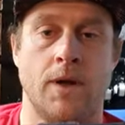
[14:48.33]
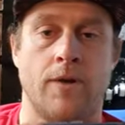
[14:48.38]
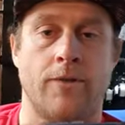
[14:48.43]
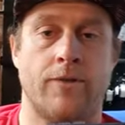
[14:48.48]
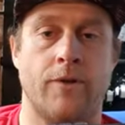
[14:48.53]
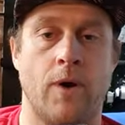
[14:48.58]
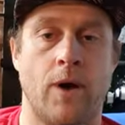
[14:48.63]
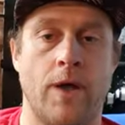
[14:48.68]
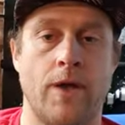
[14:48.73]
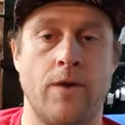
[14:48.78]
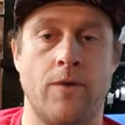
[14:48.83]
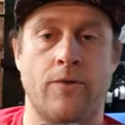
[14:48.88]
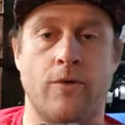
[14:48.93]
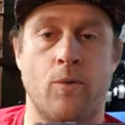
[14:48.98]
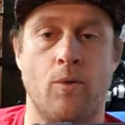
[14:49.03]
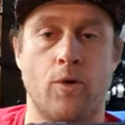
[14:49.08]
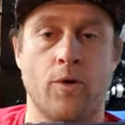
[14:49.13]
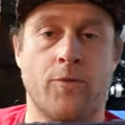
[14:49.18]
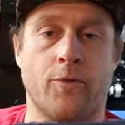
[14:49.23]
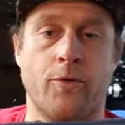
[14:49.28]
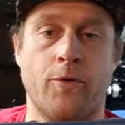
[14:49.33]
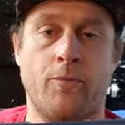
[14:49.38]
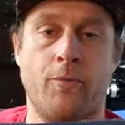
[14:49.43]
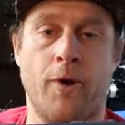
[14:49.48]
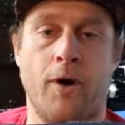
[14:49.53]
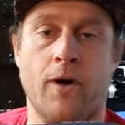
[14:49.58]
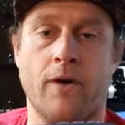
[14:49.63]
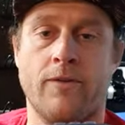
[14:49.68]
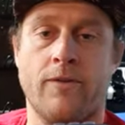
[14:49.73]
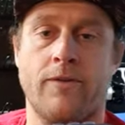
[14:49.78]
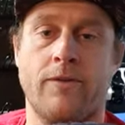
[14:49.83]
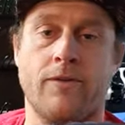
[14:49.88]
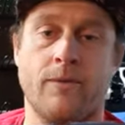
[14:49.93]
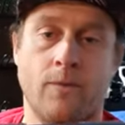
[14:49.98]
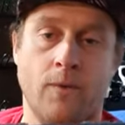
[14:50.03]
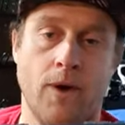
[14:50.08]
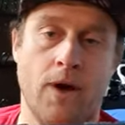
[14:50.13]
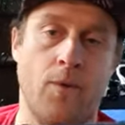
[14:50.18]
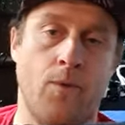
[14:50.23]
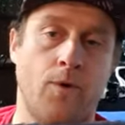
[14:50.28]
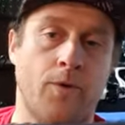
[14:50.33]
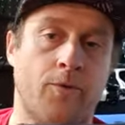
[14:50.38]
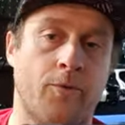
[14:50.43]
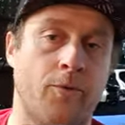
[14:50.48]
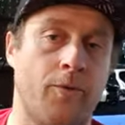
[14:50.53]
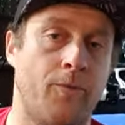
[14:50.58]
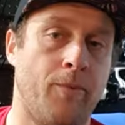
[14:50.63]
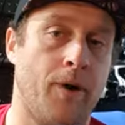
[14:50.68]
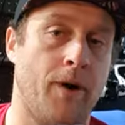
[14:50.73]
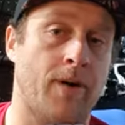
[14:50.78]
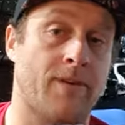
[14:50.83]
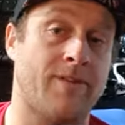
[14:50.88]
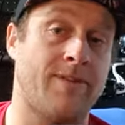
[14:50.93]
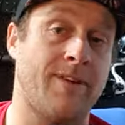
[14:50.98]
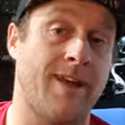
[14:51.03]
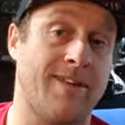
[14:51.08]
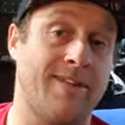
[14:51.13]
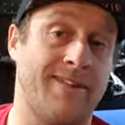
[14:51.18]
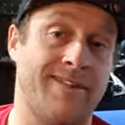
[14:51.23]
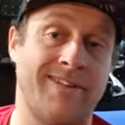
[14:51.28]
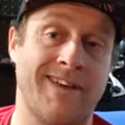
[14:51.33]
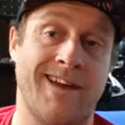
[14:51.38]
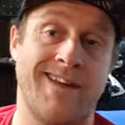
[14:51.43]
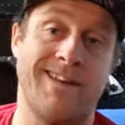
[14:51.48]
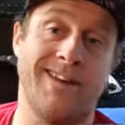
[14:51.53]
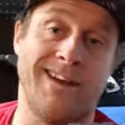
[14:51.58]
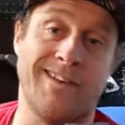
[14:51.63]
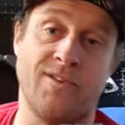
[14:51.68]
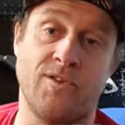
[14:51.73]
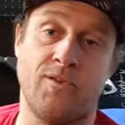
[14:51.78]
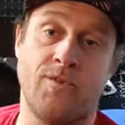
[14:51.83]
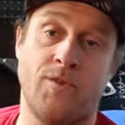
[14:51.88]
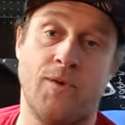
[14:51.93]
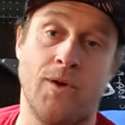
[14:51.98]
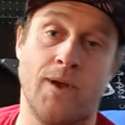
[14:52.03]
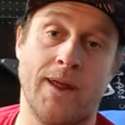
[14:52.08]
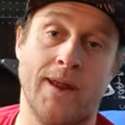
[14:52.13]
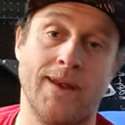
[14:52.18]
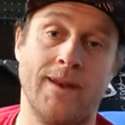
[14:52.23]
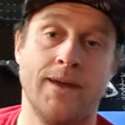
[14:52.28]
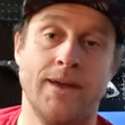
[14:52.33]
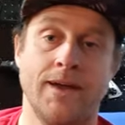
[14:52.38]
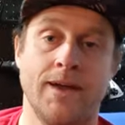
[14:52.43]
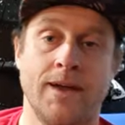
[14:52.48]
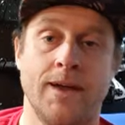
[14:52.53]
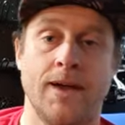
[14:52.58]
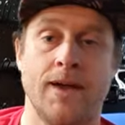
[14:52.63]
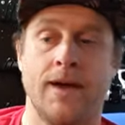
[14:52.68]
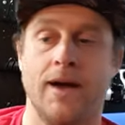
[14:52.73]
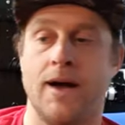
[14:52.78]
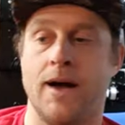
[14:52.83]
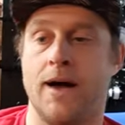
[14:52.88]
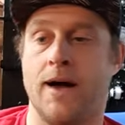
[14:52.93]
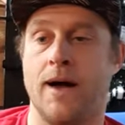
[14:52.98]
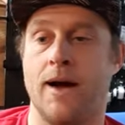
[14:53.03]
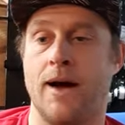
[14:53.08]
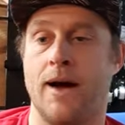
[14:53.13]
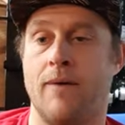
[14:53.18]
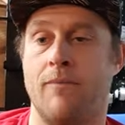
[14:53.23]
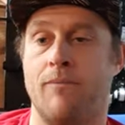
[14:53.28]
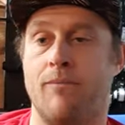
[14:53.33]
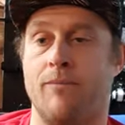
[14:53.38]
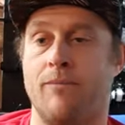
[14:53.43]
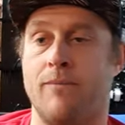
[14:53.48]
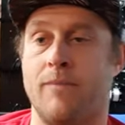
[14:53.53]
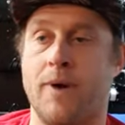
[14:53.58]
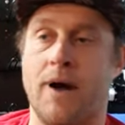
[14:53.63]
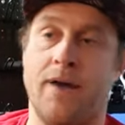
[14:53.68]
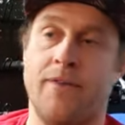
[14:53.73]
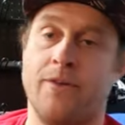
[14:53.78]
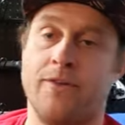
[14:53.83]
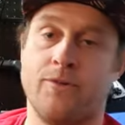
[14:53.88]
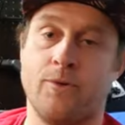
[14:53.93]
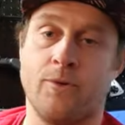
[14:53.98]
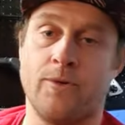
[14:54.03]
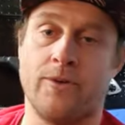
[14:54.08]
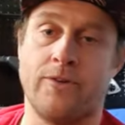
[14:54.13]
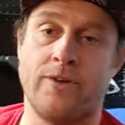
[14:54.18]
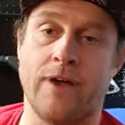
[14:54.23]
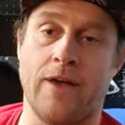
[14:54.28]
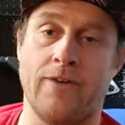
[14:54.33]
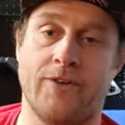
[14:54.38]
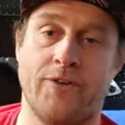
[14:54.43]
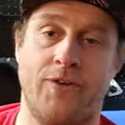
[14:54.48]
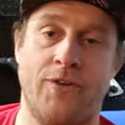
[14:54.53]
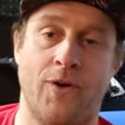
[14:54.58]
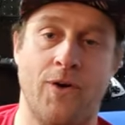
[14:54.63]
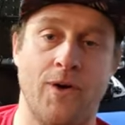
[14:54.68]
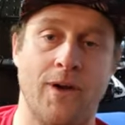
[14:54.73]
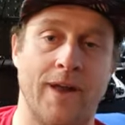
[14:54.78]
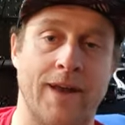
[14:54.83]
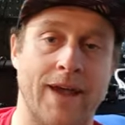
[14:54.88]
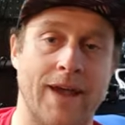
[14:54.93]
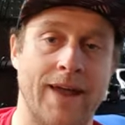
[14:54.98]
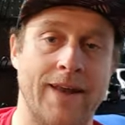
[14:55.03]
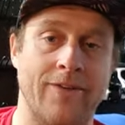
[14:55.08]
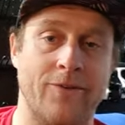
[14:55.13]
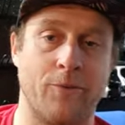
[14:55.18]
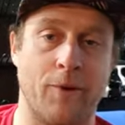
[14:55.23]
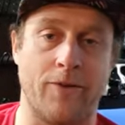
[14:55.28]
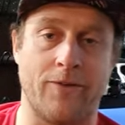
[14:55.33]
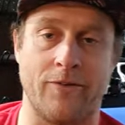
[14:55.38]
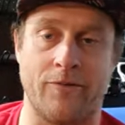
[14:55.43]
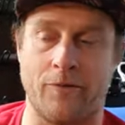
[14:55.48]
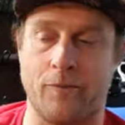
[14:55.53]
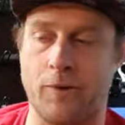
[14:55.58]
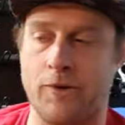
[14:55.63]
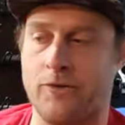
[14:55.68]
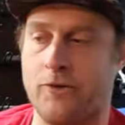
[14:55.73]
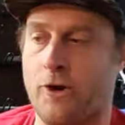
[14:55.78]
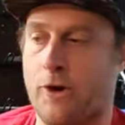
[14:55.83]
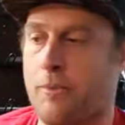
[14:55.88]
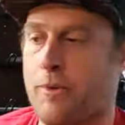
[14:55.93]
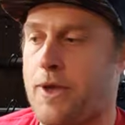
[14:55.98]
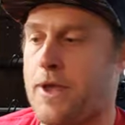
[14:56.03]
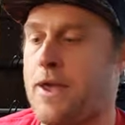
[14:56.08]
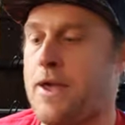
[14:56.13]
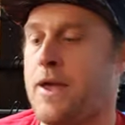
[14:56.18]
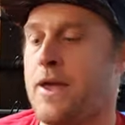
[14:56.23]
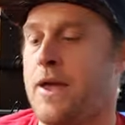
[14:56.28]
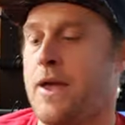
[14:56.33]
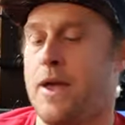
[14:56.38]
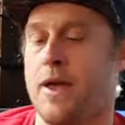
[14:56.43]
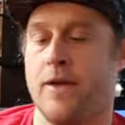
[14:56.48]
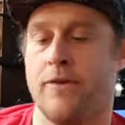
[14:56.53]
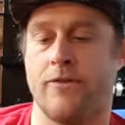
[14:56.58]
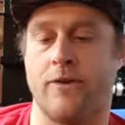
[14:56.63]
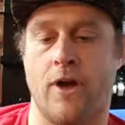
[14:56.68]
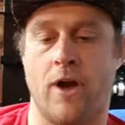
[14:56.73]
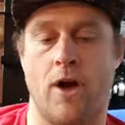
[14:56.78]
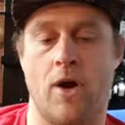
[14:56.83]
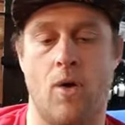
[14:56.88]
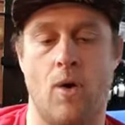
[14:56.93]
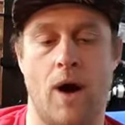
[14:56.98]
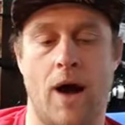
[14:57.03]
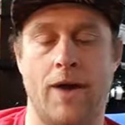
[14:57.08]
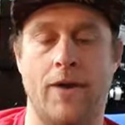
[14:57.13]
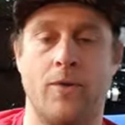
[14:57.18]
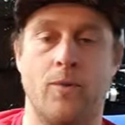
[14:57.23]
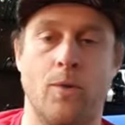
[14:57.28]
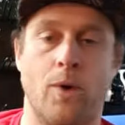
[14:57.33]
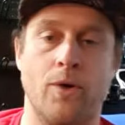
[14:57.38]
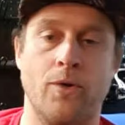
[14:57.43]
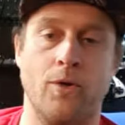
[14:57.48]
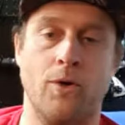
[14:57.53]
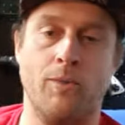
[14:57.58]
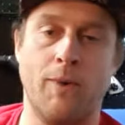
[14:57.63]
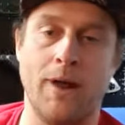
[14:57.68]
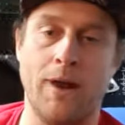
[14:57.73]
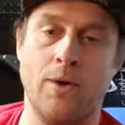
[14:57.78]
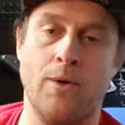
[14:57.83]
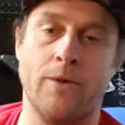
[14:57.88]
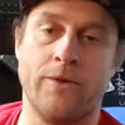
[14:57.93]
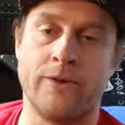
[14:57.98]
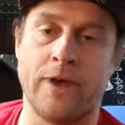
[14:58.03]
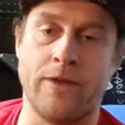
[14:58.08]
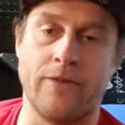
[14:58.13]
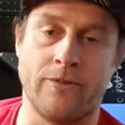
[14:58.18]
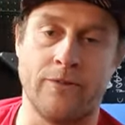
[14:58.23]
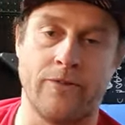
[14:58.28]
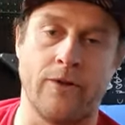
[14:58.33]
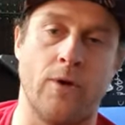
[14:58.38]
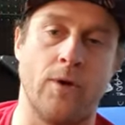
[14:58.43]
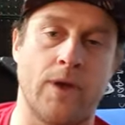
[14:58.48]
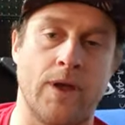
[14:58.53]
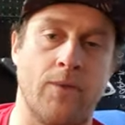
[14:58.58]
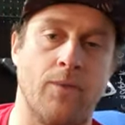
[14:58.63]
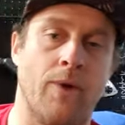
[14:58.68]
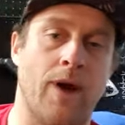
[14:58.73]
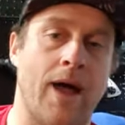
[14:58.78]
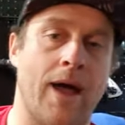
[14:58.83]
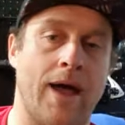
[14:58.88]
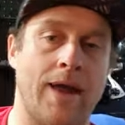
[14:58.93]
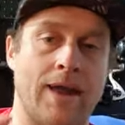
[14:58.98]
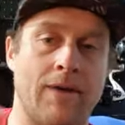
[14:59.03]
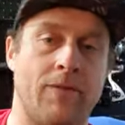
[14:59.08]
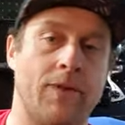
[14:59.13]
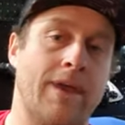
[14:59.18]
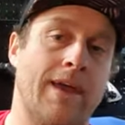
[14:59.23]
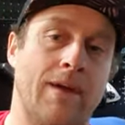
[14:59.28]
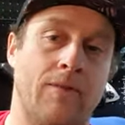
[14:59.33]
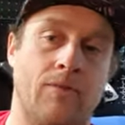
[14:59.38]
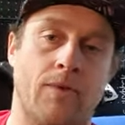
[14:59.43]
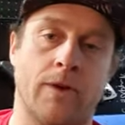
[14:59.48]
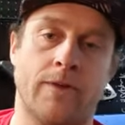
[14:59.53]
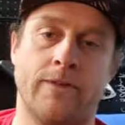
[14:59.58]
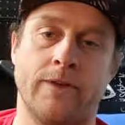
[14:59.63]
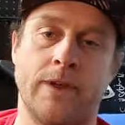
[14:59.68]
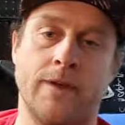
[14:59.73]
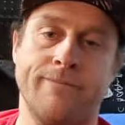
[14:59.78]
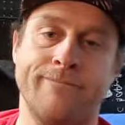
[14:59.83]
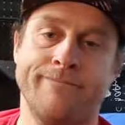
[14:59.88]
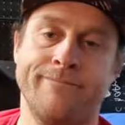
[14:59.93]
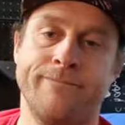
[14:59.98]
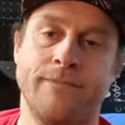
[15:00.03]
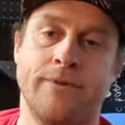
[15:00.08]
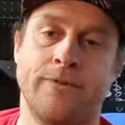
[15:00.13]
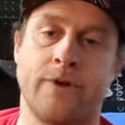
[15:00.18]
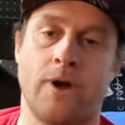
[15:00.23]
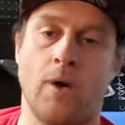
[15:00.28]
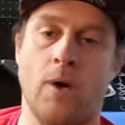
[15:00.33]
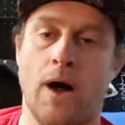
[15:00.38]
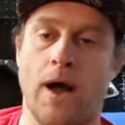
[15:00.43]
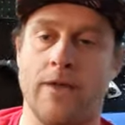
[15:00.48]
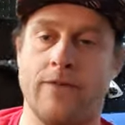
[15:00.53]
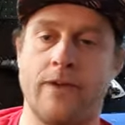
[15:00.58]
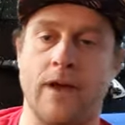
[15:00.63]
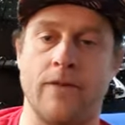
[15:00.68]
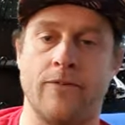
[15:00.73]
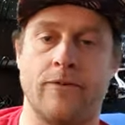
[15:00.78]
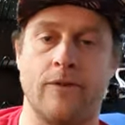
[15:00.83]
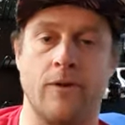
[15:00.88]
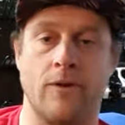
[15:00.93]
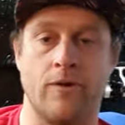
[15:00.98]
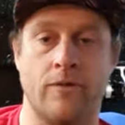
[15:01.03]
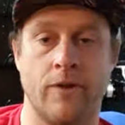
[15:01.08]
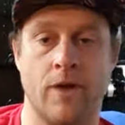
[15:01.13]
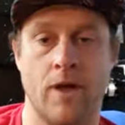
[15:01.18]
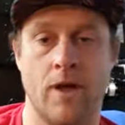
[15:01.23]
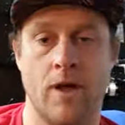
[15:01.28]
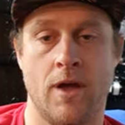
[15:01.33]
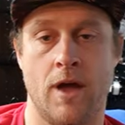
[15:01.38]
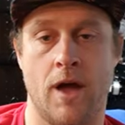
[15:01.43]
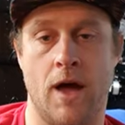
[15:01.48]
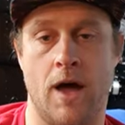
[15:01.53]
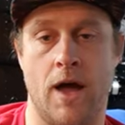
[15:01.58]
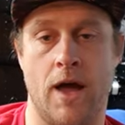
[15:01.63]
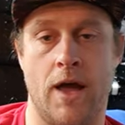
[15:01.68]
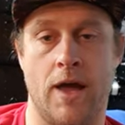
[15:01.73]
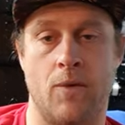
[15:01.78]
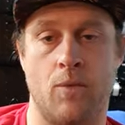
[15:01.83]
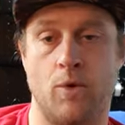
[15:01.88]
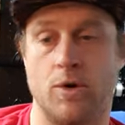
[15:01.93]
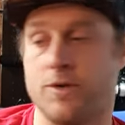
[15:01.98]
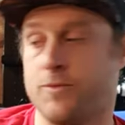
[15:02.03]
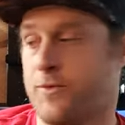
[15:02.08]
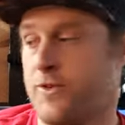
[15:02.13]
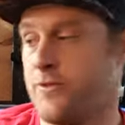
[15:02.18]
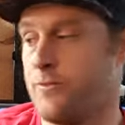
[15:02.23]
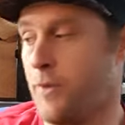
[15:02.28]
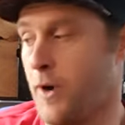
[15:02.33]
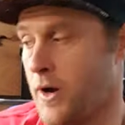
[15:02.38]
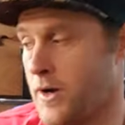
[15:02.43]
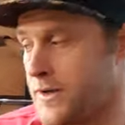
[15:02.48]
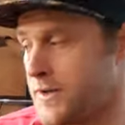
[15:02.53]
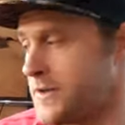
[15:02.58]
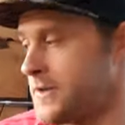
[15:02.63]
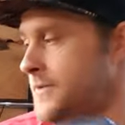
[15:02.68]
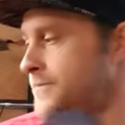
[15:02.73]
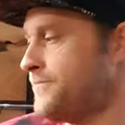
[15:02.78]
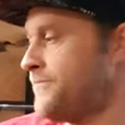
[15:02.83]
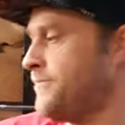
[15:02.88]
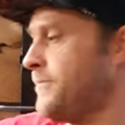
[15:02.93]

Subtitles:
So I use a waterproof box. Why a waterproof box? As I said, I do fall in. And there's always a chance of falling in, especially if it's a bit choppy. So I don't want all my lures getting soaking wet and everything getting rusty. So I tend to use a waterproof box.